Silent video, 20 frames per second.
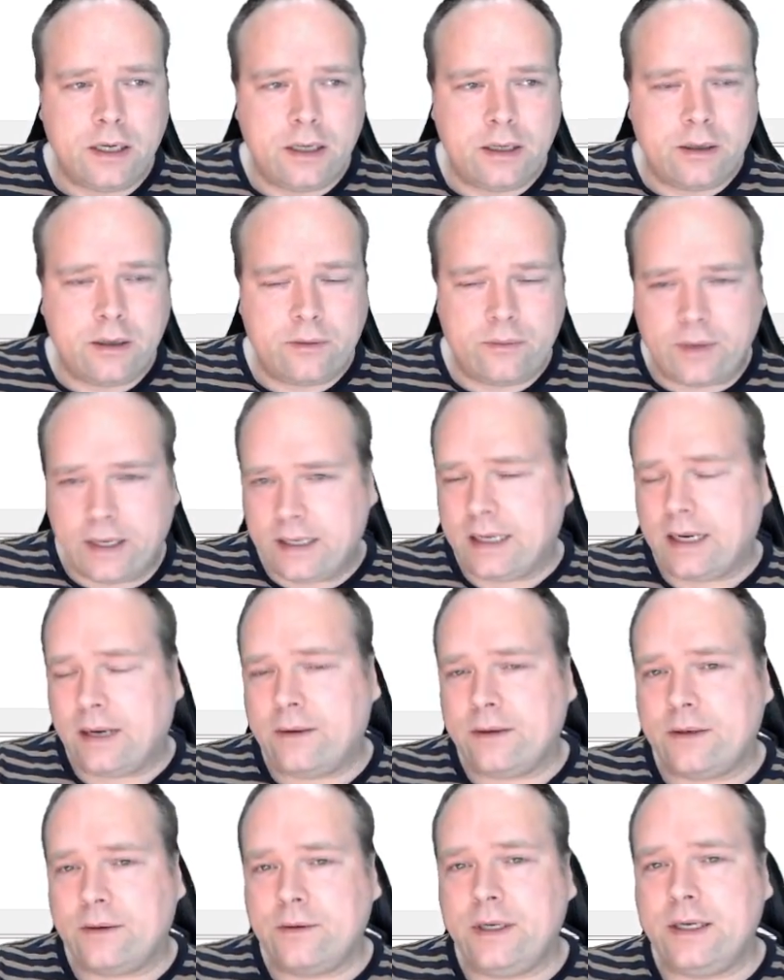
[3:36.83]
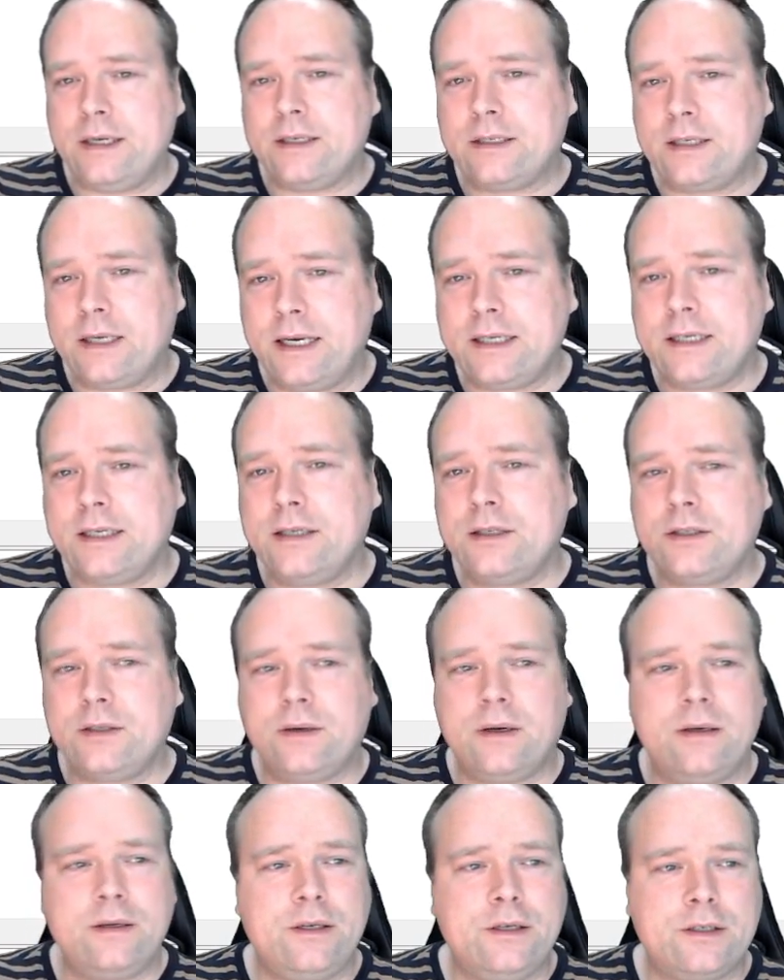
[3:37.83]
Right now I don't need a selection,
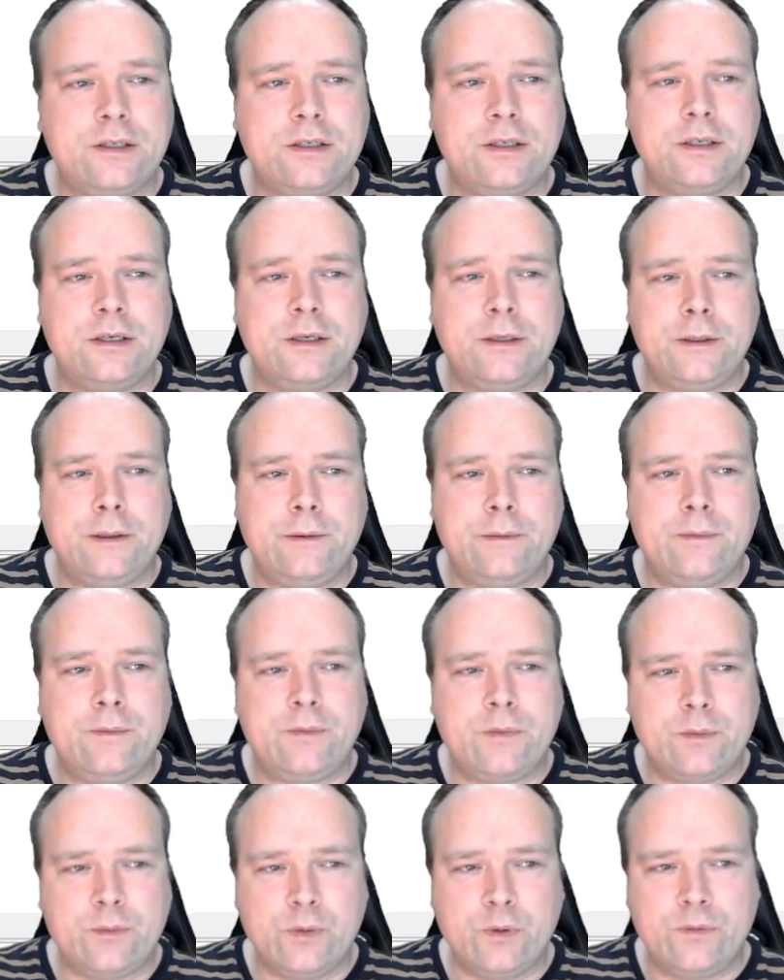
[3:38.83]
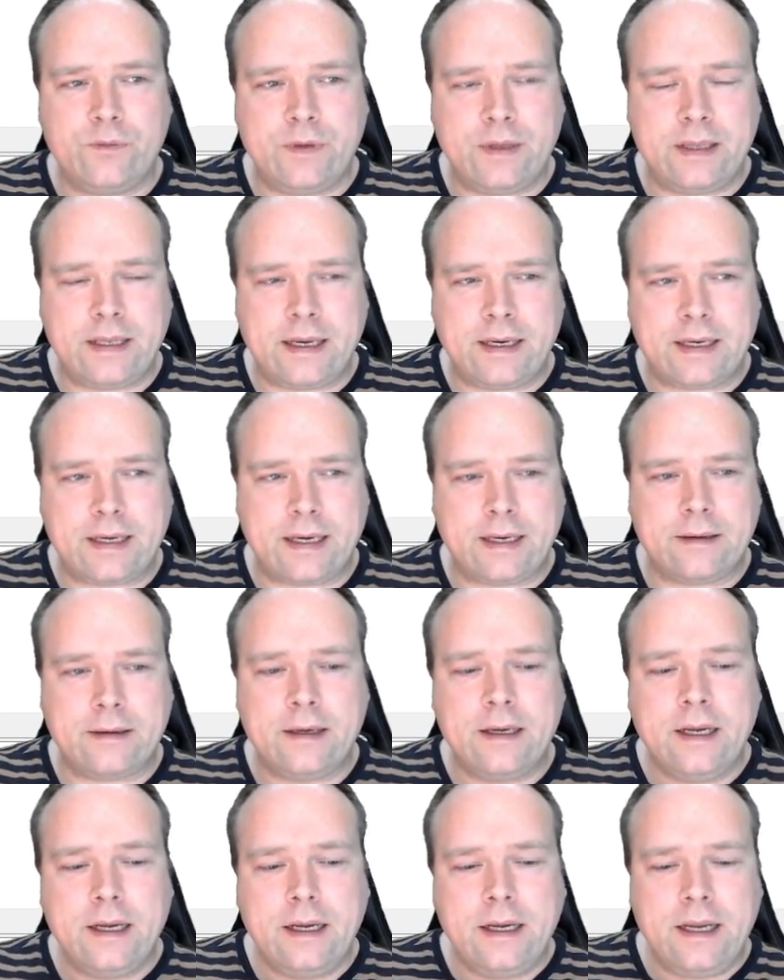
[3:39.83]
so I'll just remove that
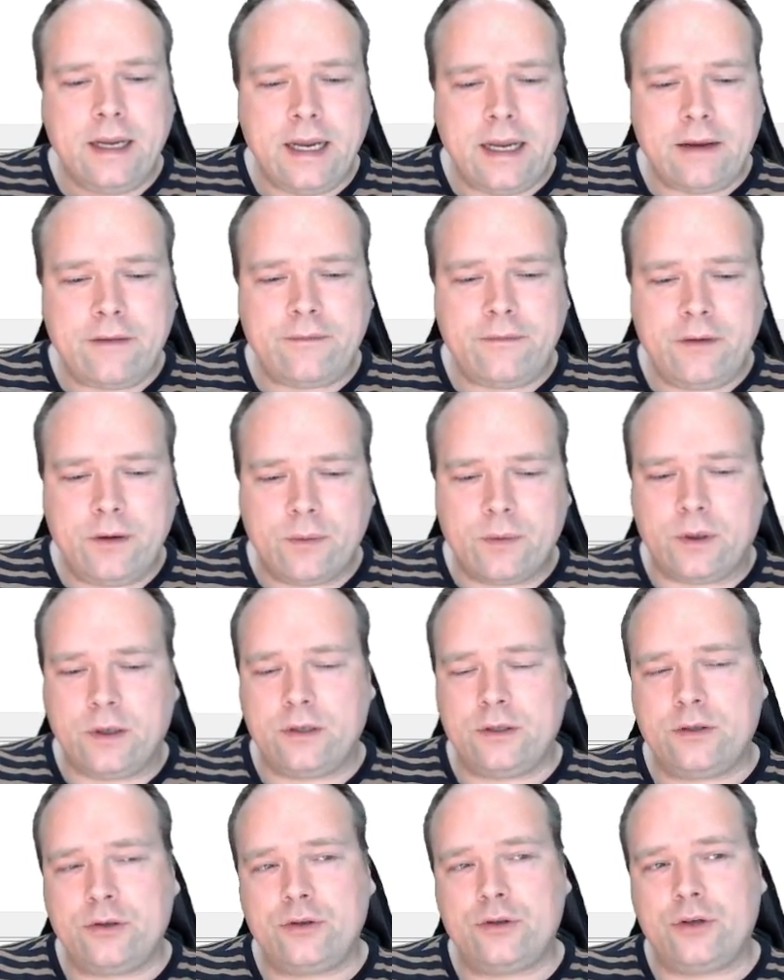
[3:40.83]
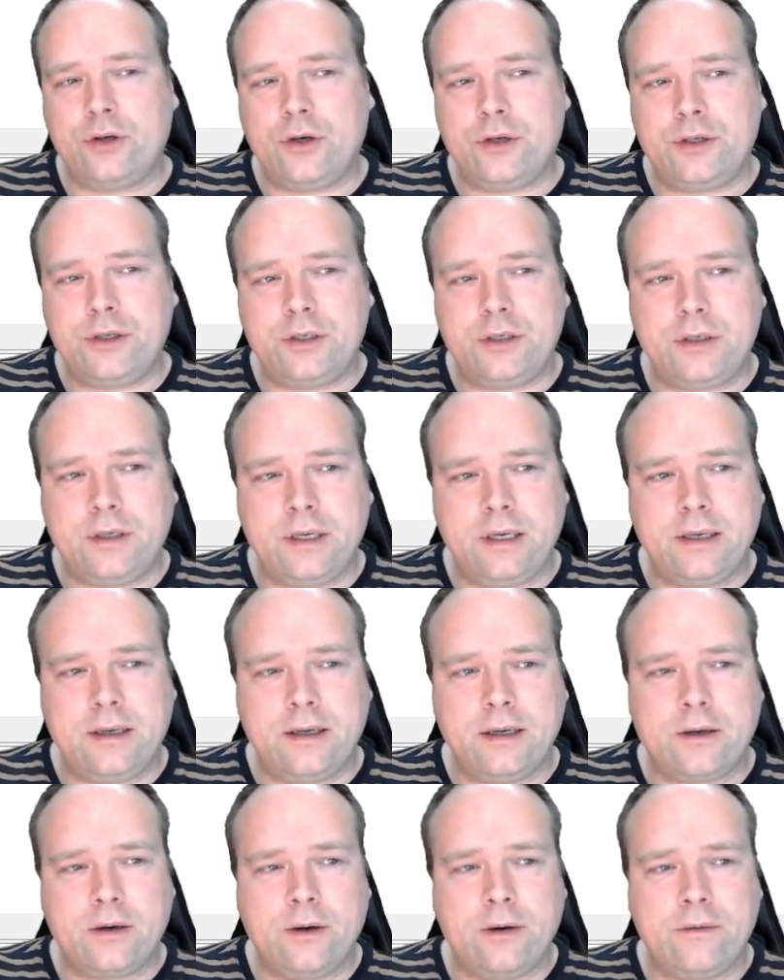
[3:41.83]
again. If you want to search in
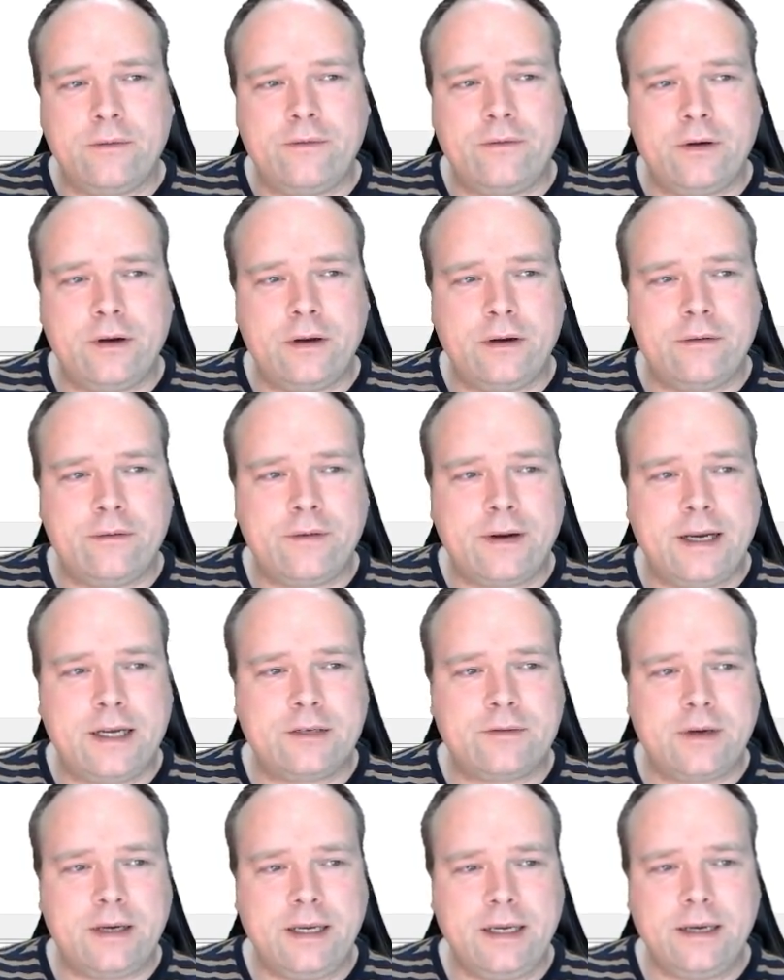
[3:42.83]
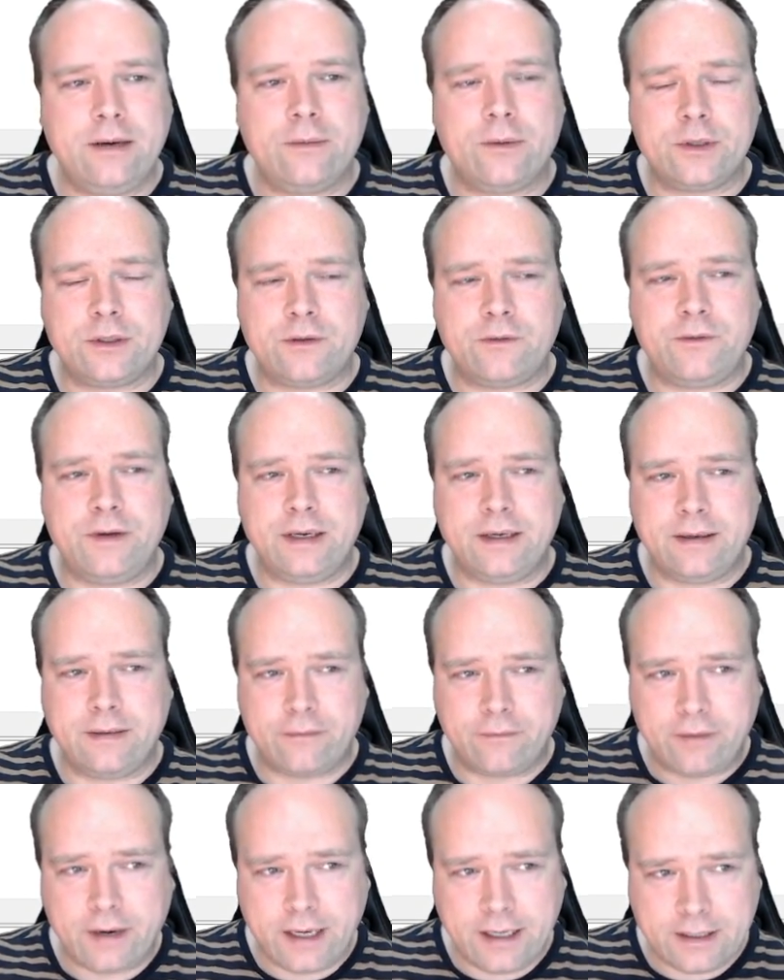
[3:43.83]
the current files right here, you want to filter
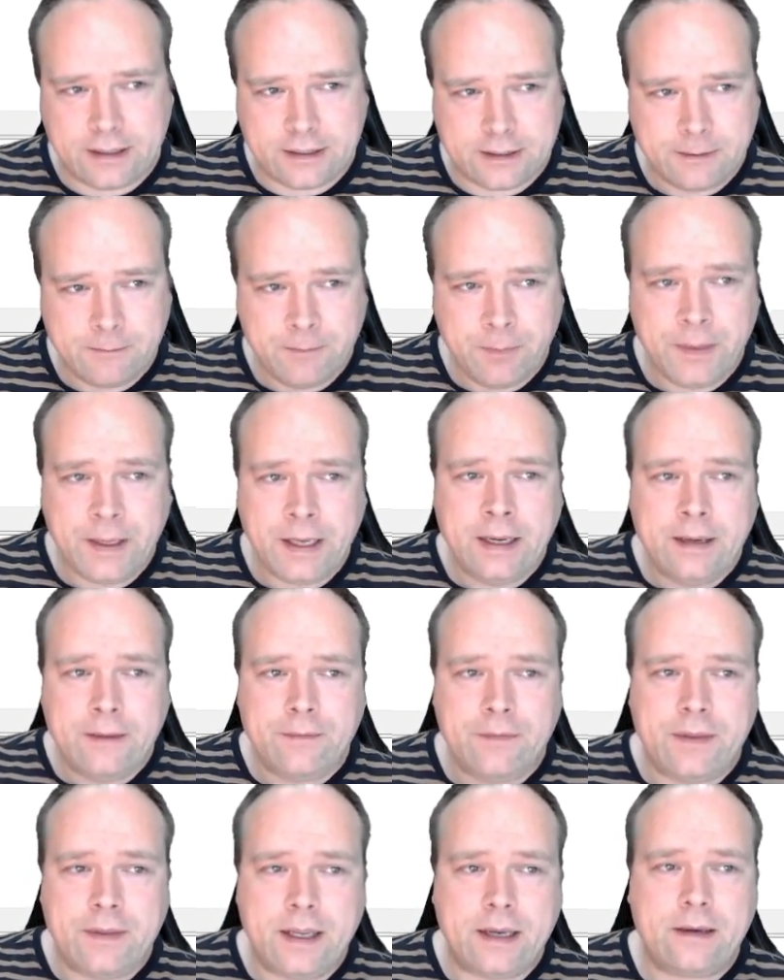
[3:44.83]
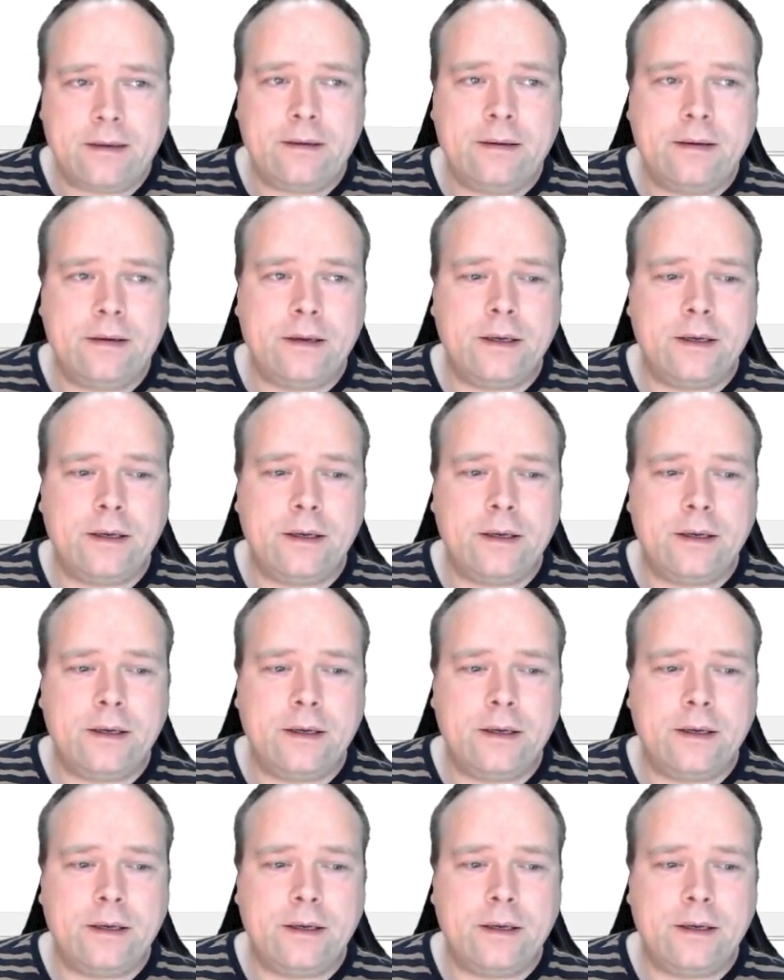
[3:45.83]
the files, then